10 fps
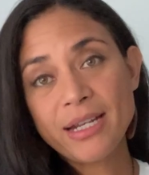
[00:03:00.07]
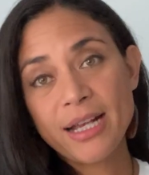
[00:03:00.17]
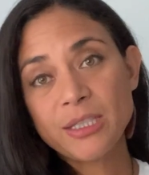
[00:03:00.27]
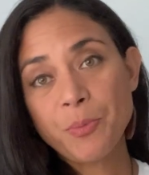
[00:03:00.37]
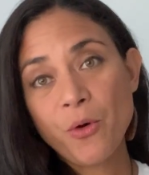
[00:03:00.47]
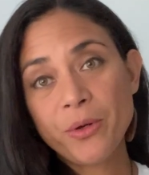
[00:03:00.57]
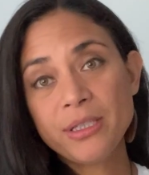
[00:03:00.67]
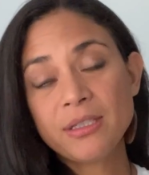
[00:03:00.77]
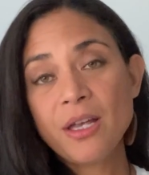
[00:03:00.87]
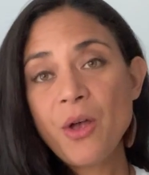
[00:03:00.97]
next
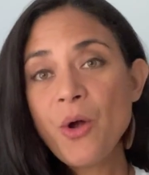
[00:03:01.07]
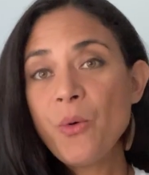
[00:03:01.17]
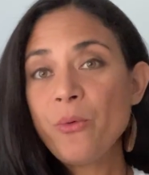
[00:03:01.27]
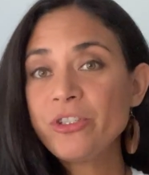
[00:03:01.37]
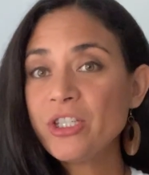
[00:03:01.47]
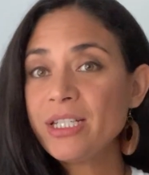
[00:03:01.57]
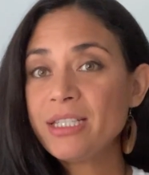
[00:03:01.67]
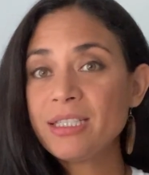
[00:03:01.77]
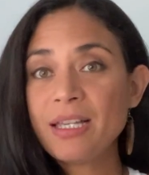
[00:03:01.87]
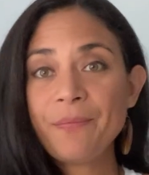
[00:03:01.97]
point, which
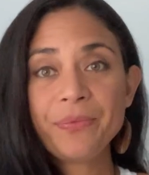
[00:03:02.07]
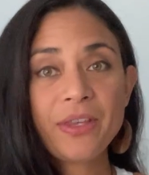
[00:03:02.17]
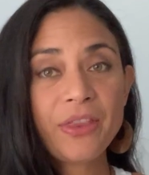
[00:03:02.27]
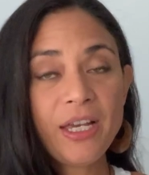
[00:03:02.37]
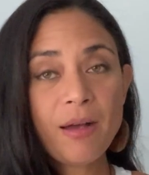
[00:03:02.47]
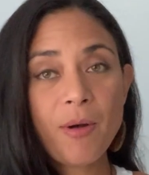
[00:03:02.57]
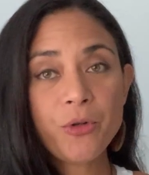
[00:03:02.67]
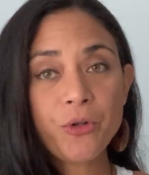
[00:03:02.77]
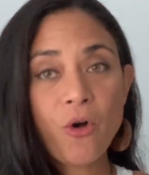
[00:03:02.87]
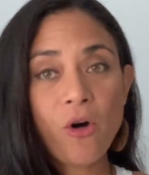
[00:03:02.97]
is think about
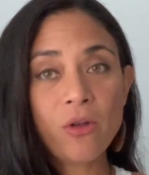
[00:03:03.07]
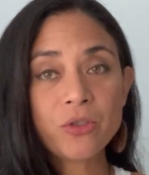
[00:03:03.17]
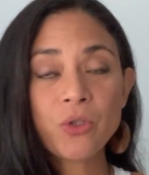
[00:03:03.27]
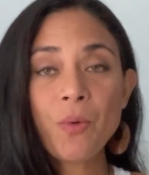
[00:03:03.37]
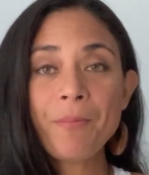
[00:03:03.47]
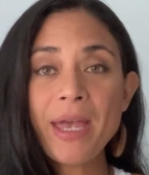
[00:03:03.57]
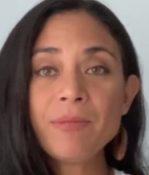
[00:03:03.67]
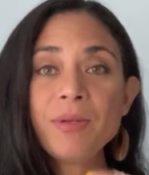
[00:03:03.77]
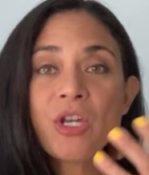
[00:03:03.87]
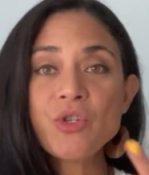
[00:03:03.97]
your goals. So
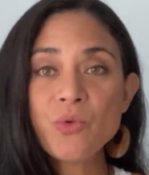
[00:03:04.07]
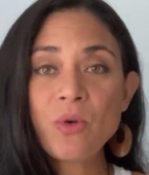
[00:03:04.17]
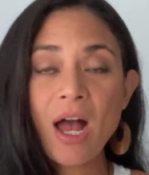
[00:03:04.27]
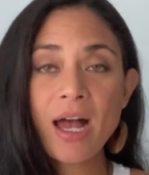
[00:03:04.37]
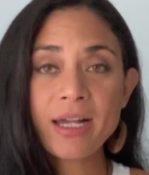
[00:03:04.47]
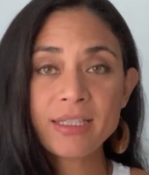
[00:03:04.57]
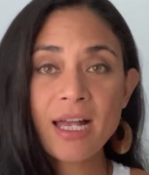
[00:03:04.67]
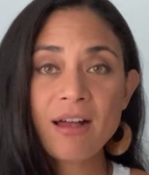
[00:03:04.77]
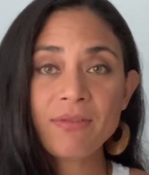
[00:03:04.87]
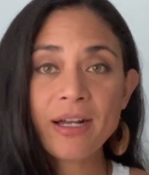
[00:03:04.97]
maybe you guys
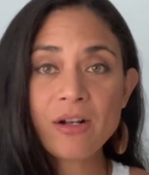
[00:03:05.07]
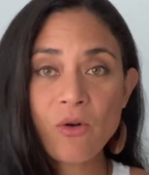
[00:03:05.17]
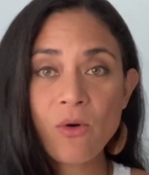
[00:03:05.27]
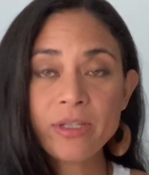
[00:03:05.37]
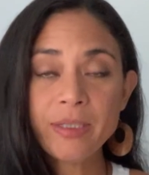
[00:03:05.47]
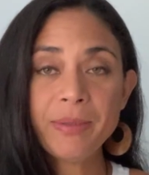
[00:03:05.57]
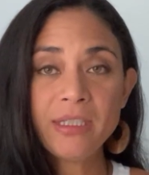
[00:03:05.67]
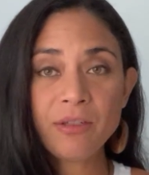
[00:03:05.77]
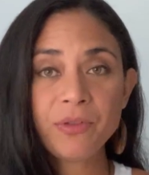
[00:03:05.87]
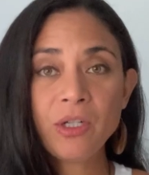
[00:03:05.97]
have a goal, a
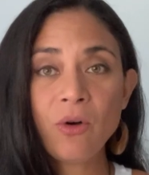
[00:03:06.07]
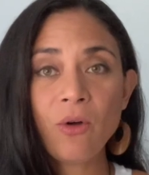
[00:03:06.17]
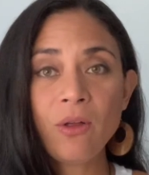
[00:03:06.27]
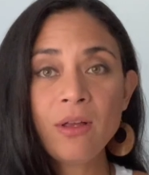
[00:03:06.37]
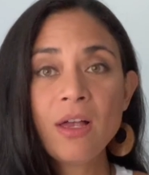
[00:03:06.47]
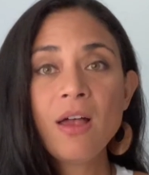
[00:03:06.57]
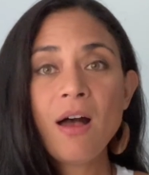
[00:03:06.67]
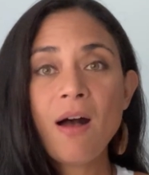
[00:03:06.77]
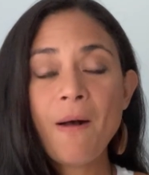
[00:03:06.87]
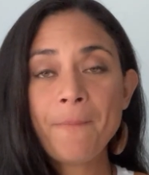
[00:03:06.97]
specific goal.
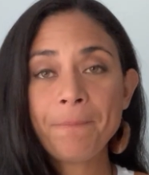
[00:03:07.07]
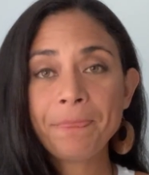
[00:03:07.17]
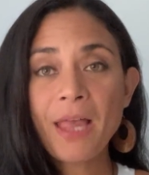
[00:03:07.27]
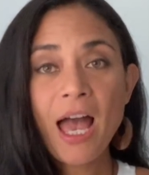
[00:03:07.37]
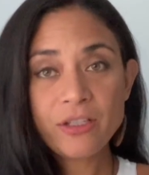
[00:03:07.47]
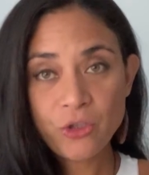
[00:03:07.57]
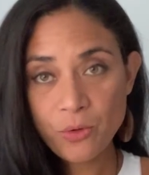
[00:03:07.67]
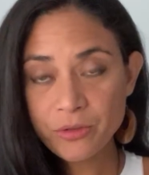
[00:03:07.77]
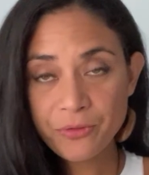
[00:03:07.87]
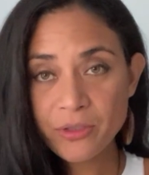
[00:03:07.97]
Um, I
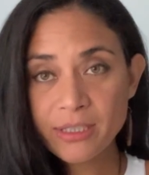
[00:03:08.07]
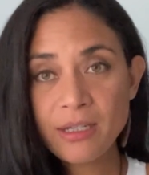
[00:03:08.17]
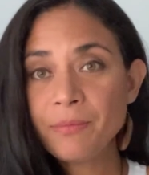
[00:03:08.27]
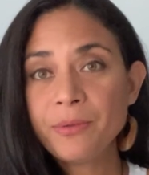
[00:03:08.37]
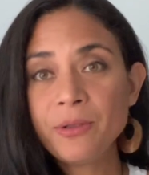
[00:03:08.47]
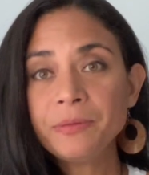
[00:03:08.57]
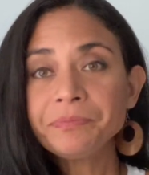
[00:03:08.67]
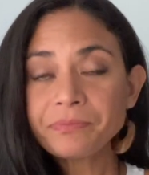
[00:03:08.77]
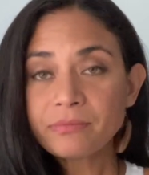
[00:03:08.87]
don't, for example.